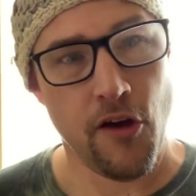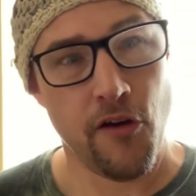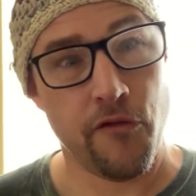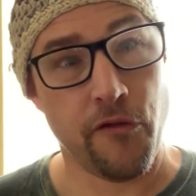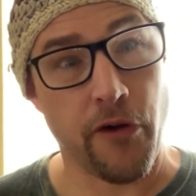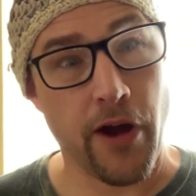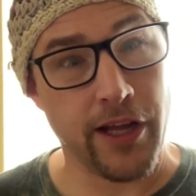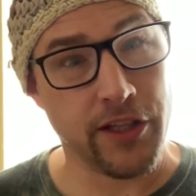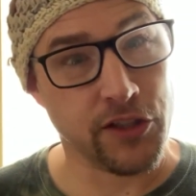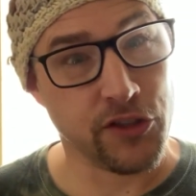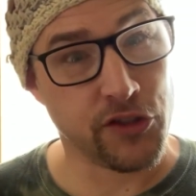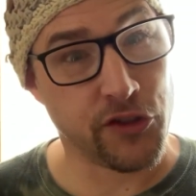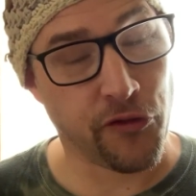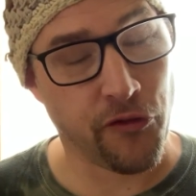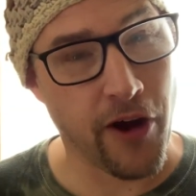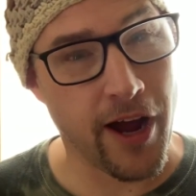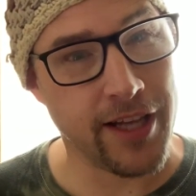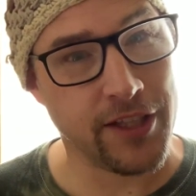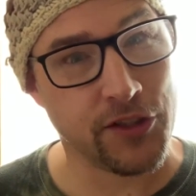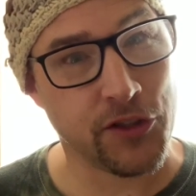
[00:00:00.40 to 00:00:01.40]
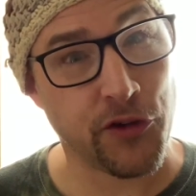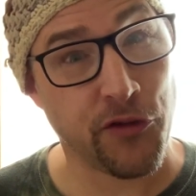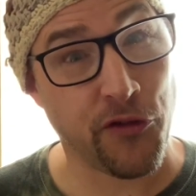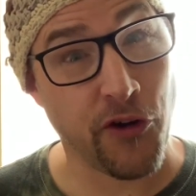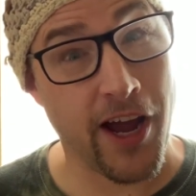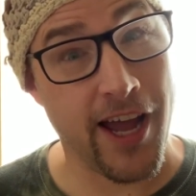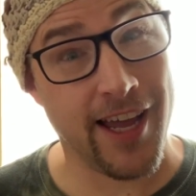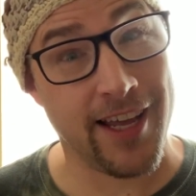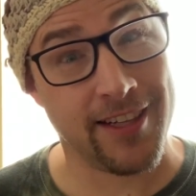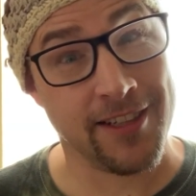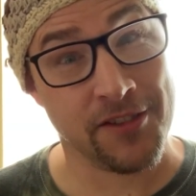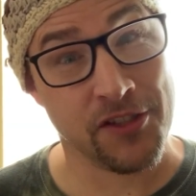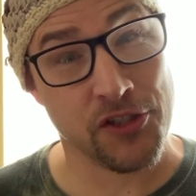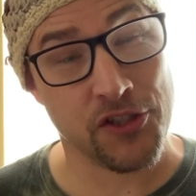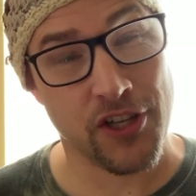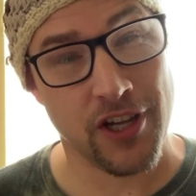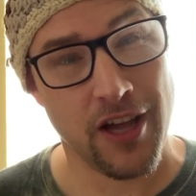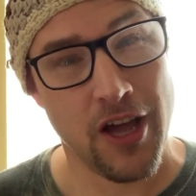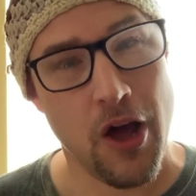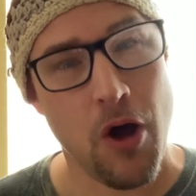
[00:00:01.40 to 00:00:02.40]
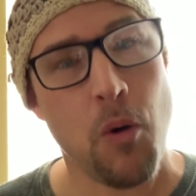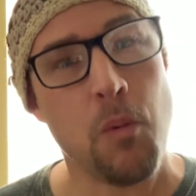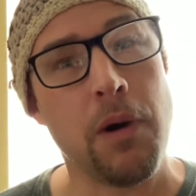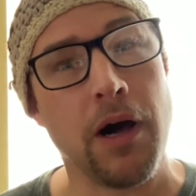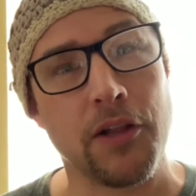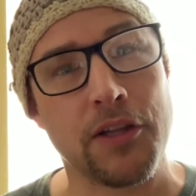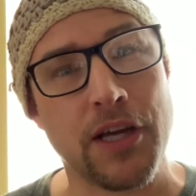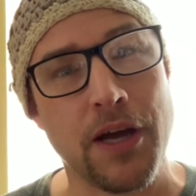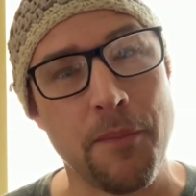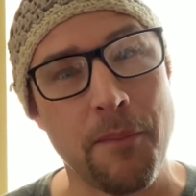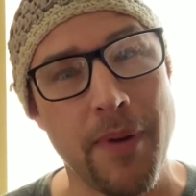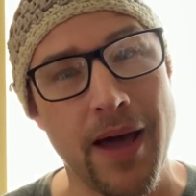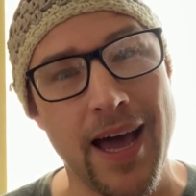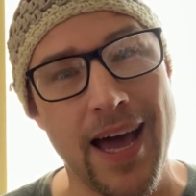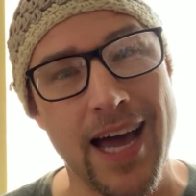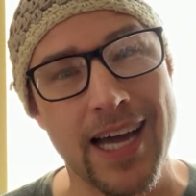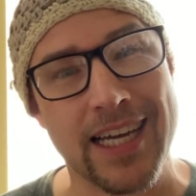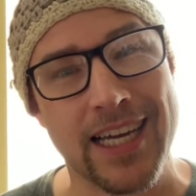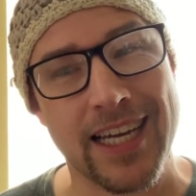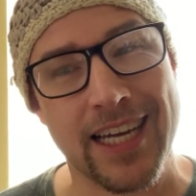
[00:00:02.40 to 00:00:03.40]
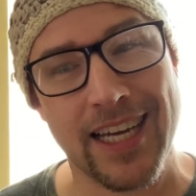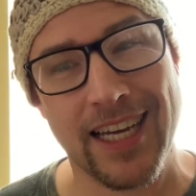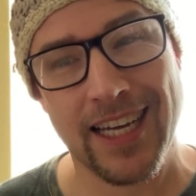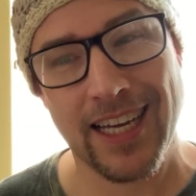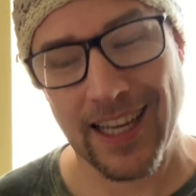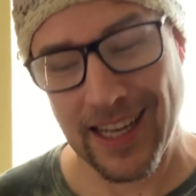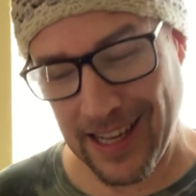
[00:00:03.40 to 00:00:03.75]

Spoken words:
Friends, friends, friends, welcome back.